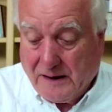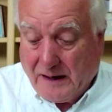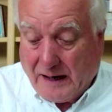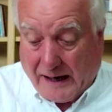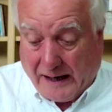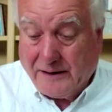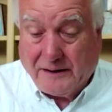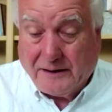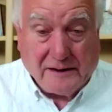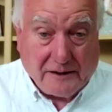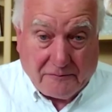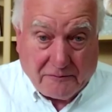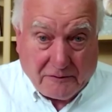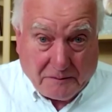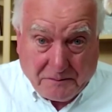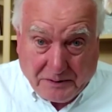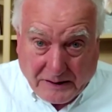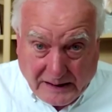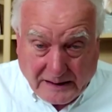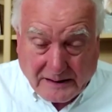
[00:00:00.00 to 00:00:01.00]
and the
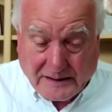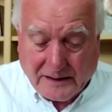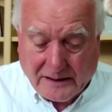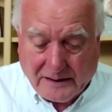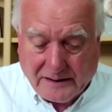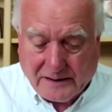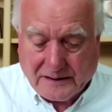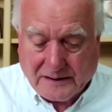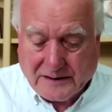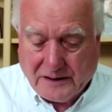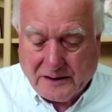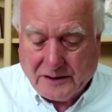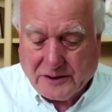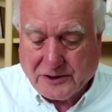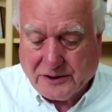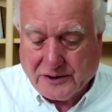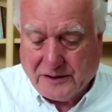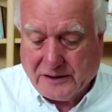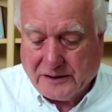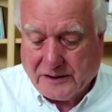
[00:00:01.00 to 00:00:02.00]
repeated
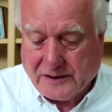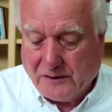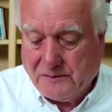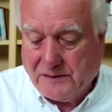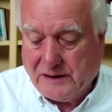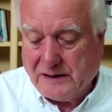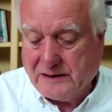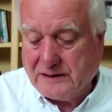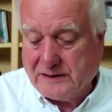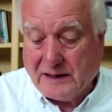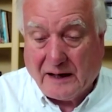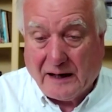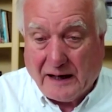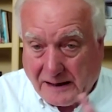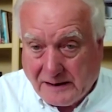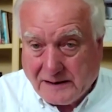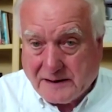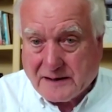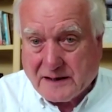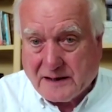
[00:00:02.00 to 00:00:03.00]
assertion that only
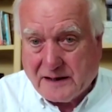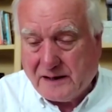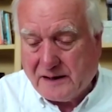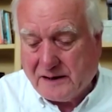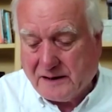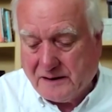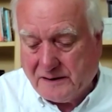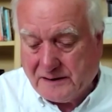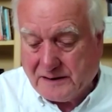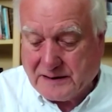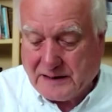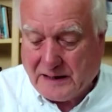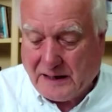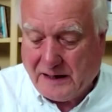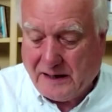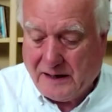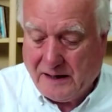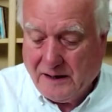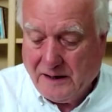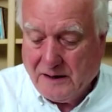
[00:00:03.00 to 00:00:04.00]
Zelenskiy can
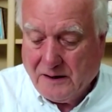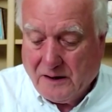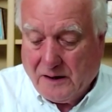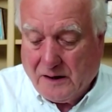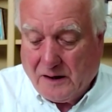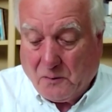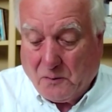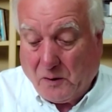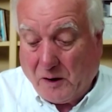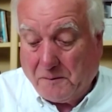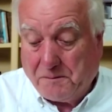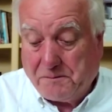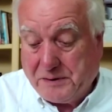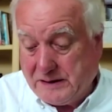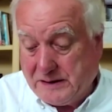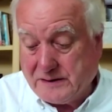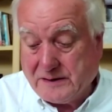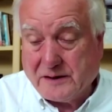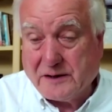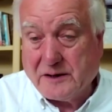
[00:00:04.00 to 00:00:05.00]
say what
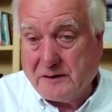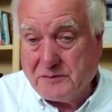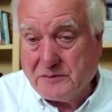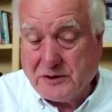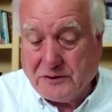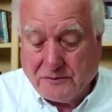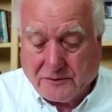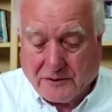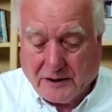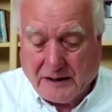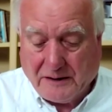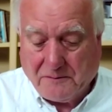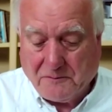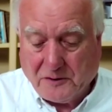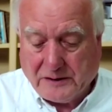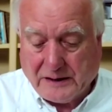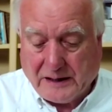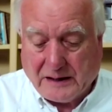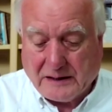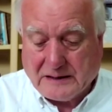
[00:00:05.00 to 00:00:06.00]
peace terms Ukraine
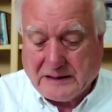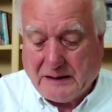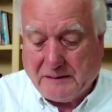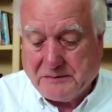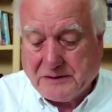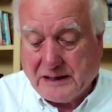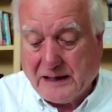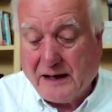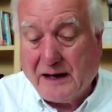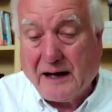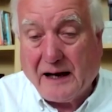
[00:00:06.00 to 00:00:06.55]
would accept,